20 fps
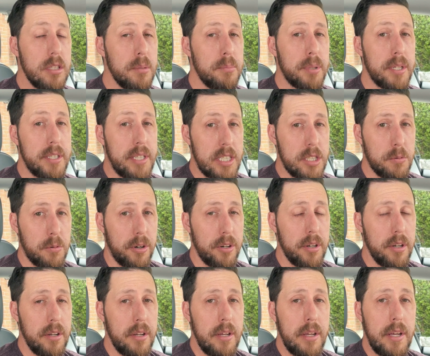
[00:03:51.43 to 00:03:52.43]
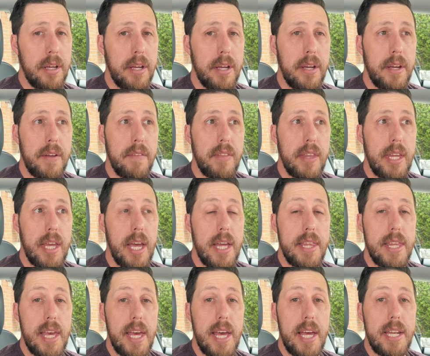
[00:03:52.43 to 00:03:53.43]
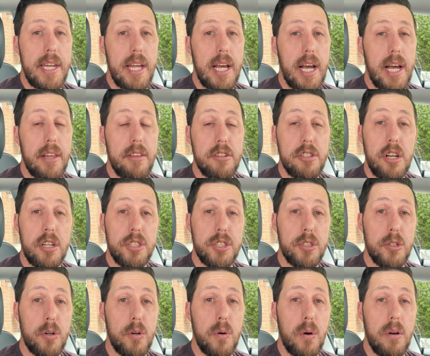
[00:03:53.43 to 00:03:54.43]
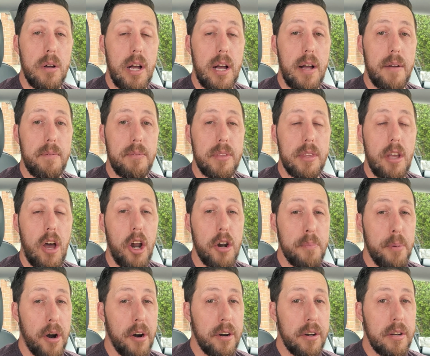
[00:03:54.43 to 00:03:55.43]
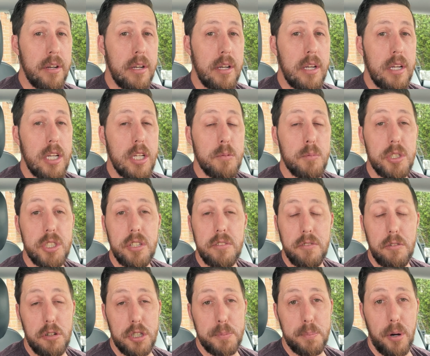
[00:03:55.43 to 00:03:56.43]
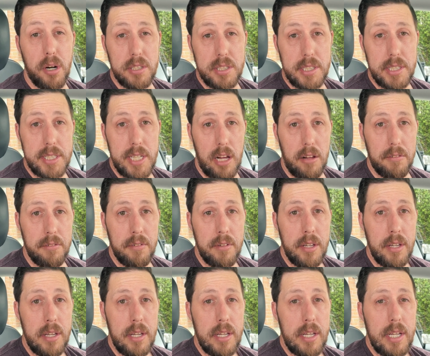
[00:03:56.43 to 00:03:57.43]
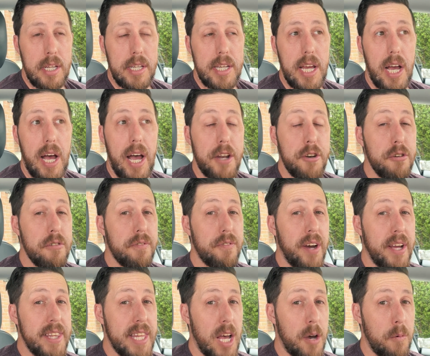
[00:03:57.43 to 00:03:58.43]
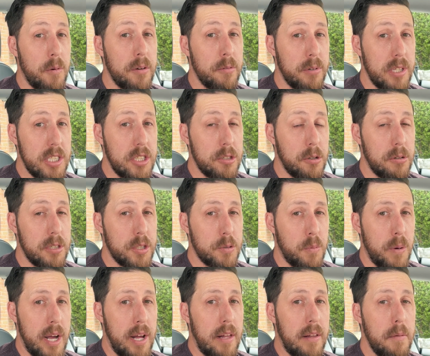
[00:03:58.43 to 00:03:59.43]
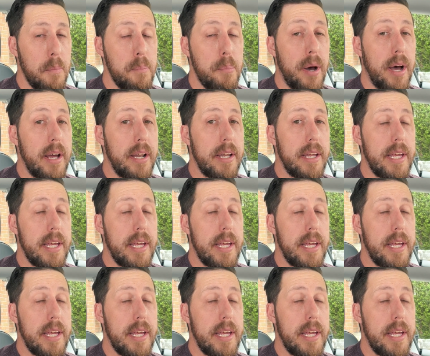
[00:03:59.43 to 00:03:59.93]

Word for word: but it does work. And then uh, there's also um, auto park, which of course parks itself. Now I do find that one really slow as well, but